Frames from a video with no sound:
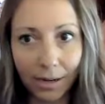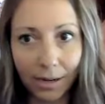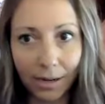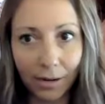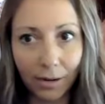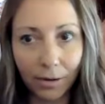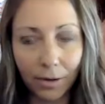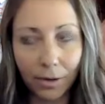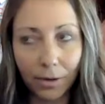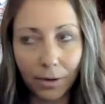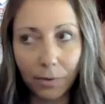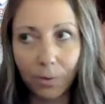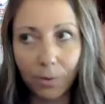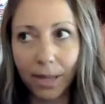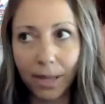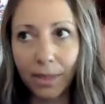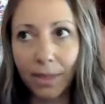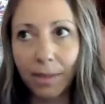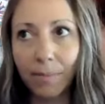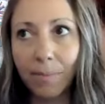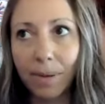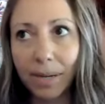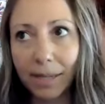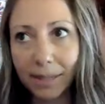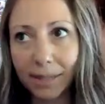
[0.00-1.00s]
You win
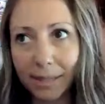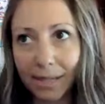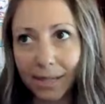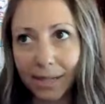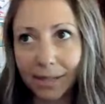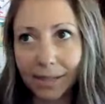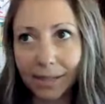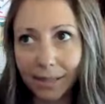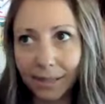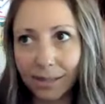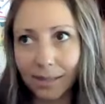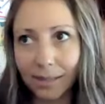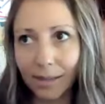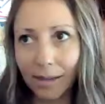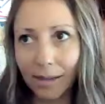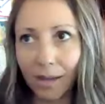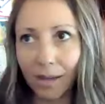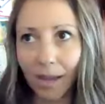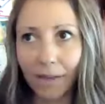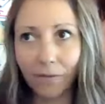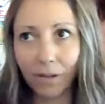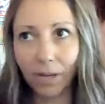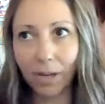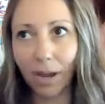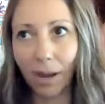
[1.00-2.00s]
the business
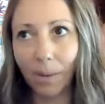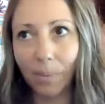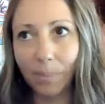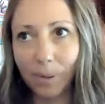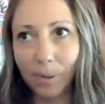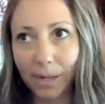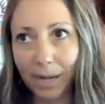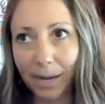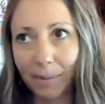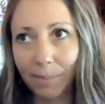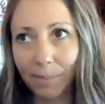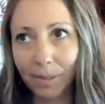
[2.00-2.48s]
of a company,